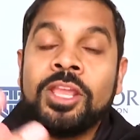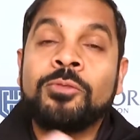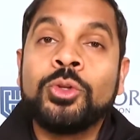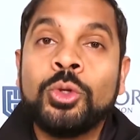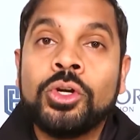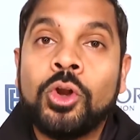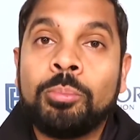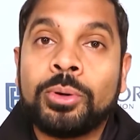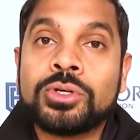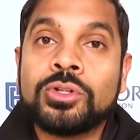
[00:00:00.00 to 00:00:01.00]
If you do your
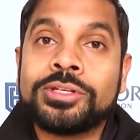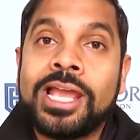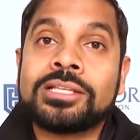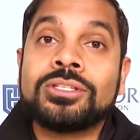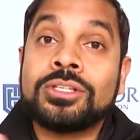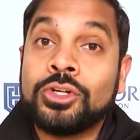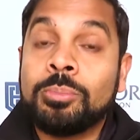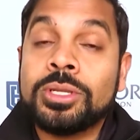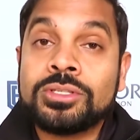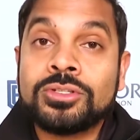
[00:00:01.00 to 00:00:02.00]
own personal taxes and
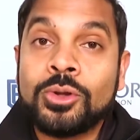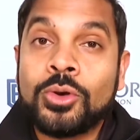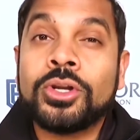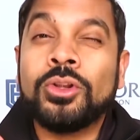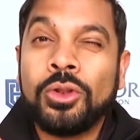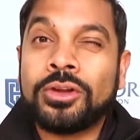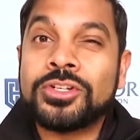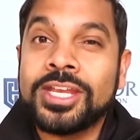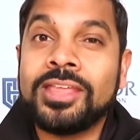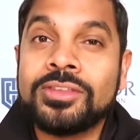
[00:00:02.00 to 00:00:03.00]
you're a business owner, you'll
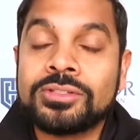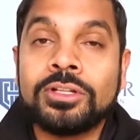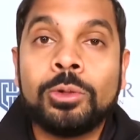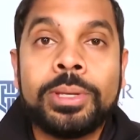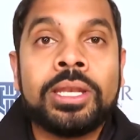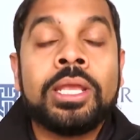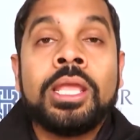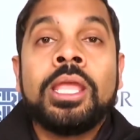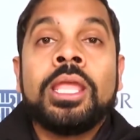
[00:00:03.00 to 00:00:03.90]
understand this a little bit.